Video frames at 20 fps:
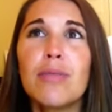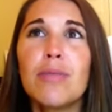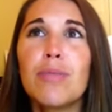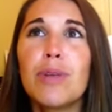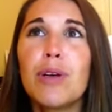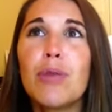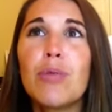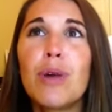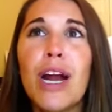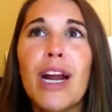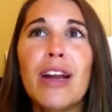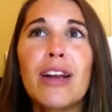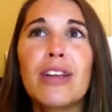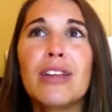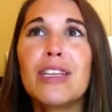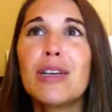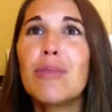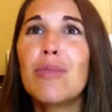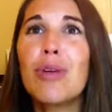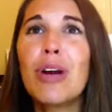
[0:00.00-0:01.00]
be
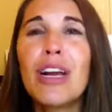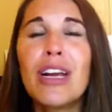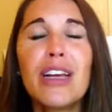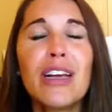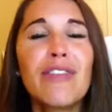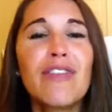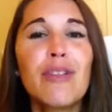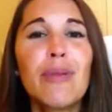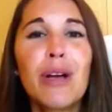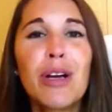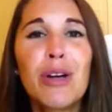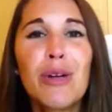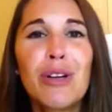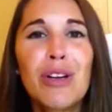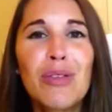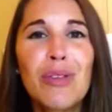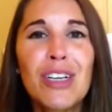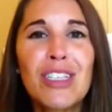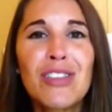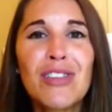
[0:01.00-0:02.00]
radically brave about going
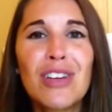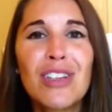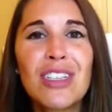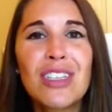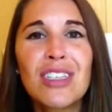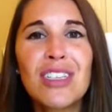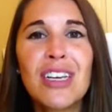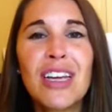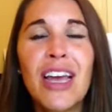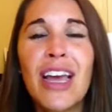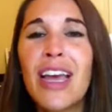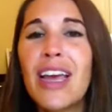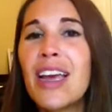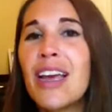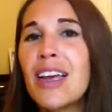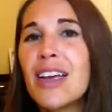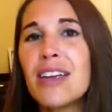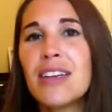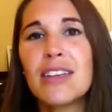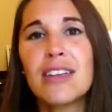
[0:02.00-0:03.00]
to restaurants and say,
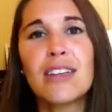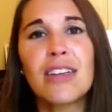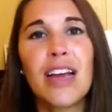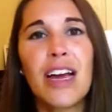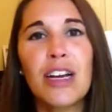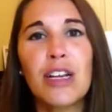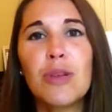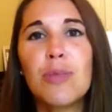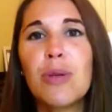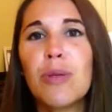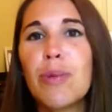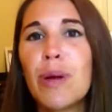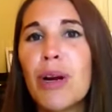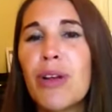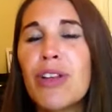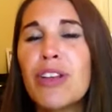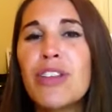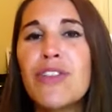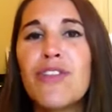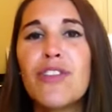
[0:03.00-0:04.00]
hey, how do you prepare
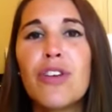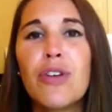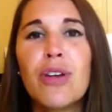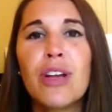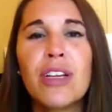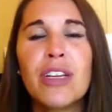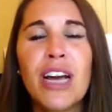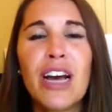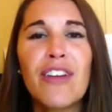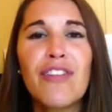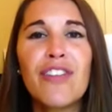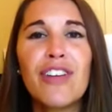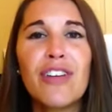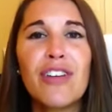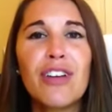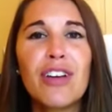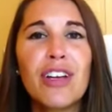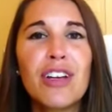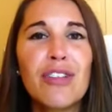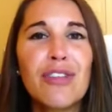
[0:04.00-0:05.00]
this food? And not
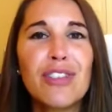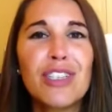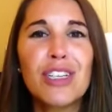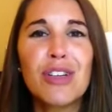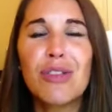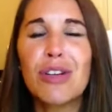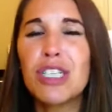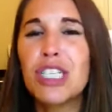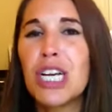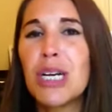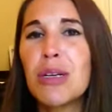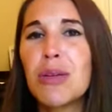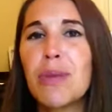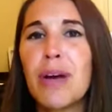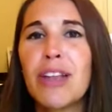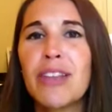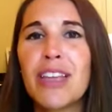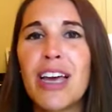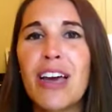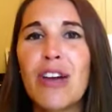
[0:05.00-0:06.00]
feeling guilty or ashamed
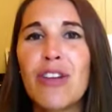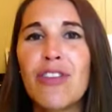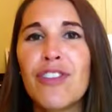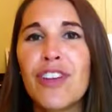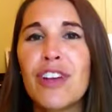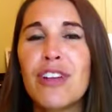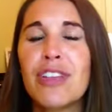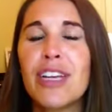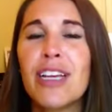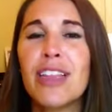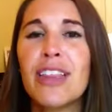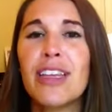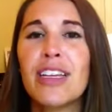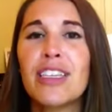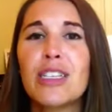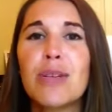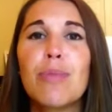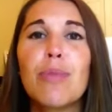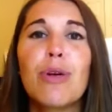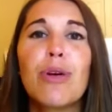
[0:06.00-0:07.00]
about that or feeling like that
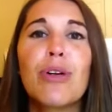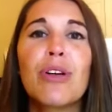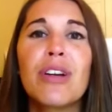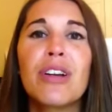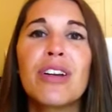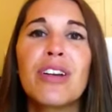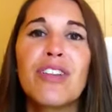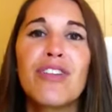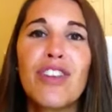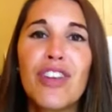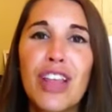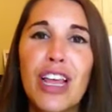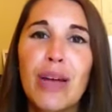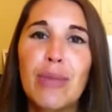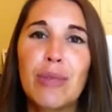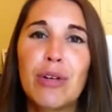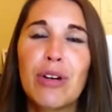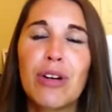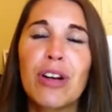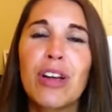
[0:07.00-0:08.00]
it's a burden for
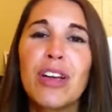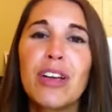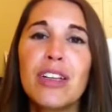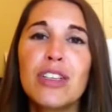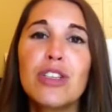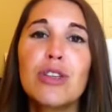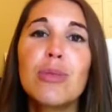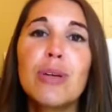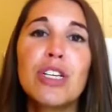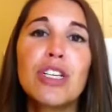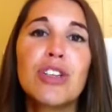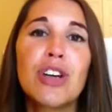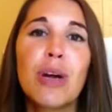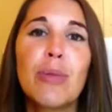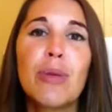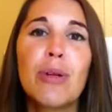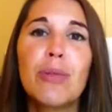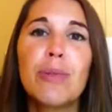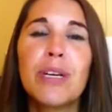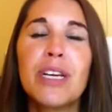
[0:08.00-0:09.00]
them or too much
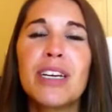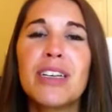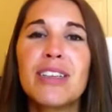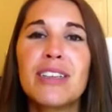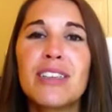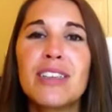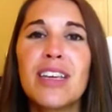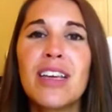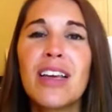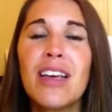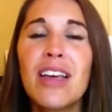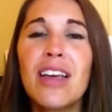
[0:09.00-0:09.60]
trouble, because